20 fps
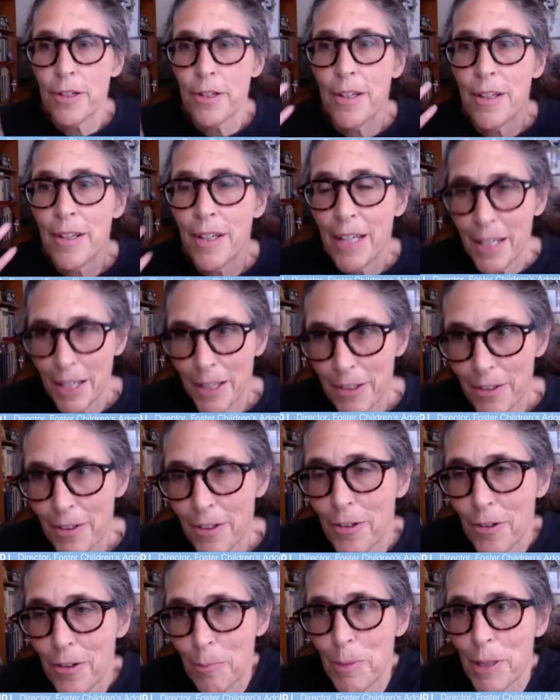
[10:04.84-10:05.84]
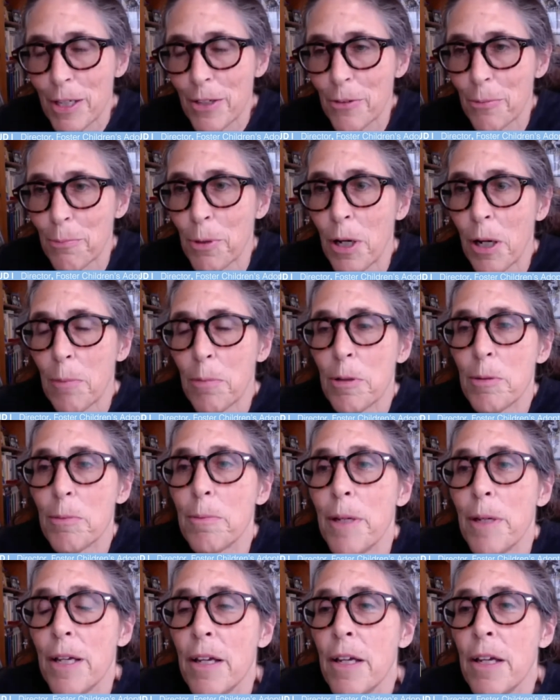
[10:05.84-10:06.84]
hit, the biggest problem
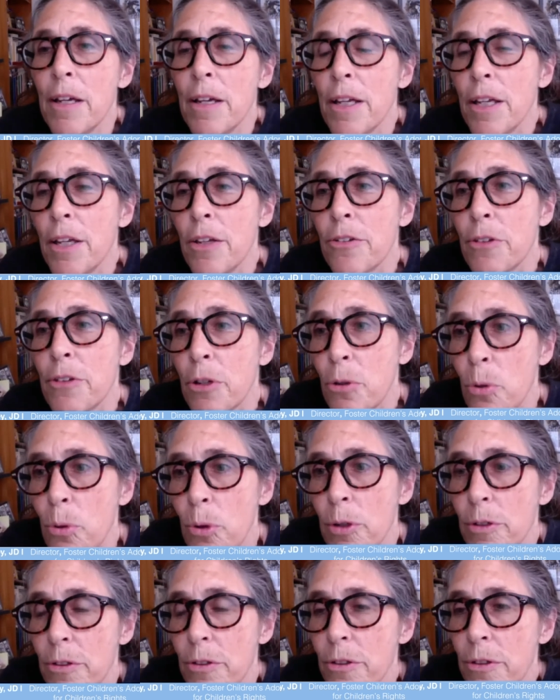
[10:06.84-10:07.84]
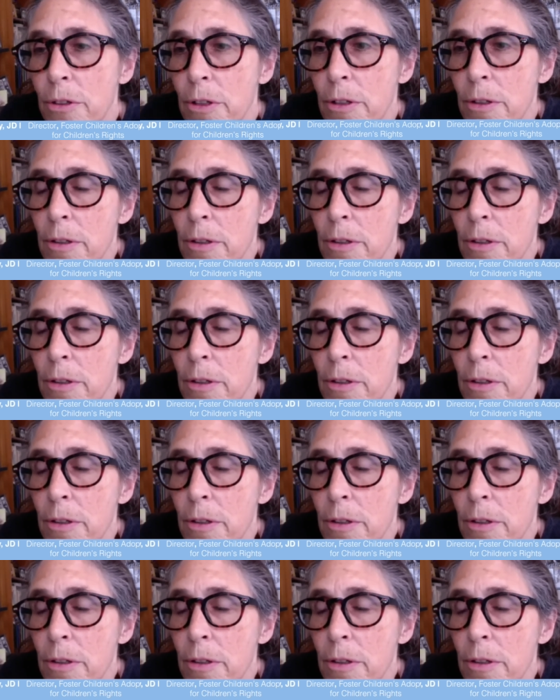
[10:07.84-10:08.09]
is the courts. The